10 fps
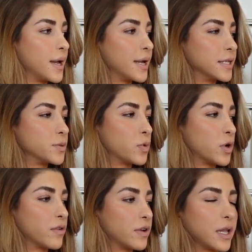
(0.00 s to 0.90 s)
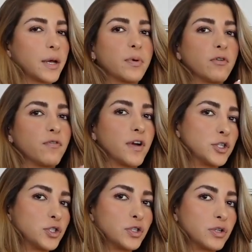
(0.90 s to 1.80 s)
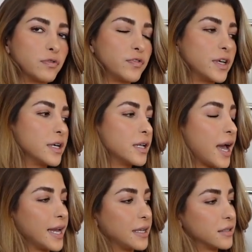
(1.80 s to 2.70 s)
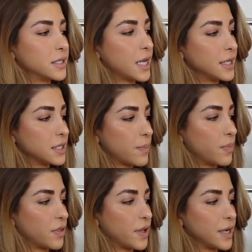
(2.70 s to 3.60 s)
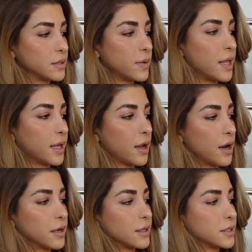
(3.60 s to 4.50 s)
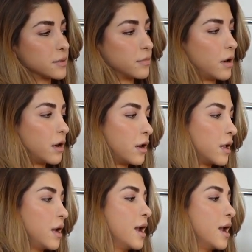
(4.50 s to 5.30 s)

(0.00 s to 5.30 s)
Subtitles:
It's more of a like professional feel. I did size up with it as well. I got it in a small,